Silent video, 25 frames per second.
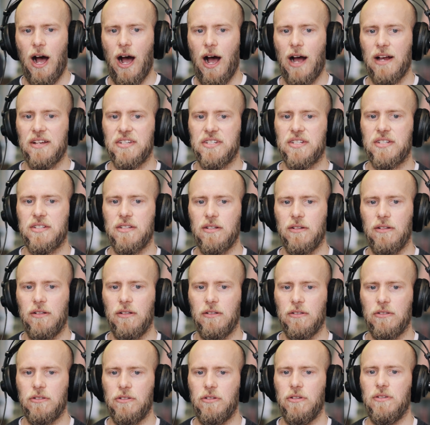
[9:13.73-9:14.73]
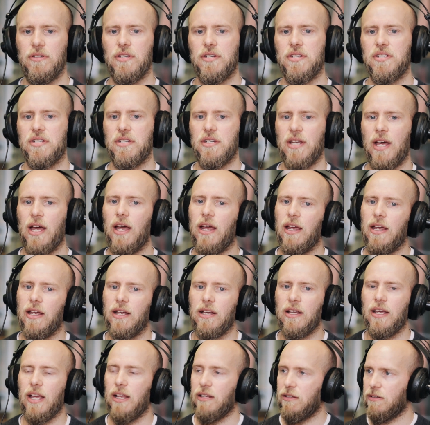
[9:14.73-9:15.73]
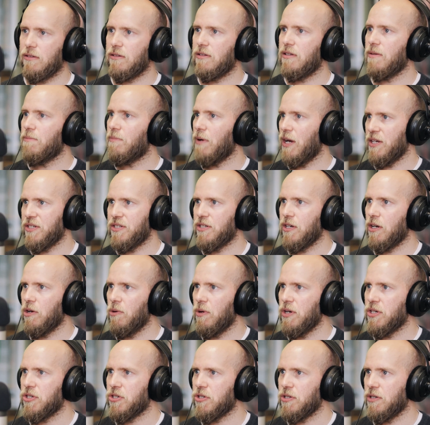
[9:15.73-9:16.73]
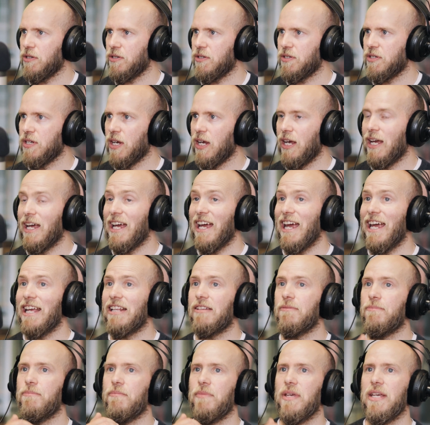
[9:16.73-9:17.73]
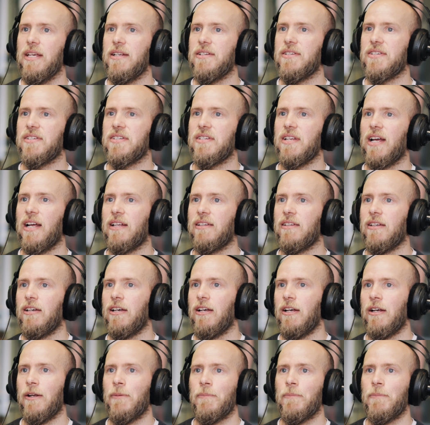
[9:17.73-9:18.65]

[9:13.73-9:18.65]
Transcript: I still to this day get the basic questions. Mm. It means that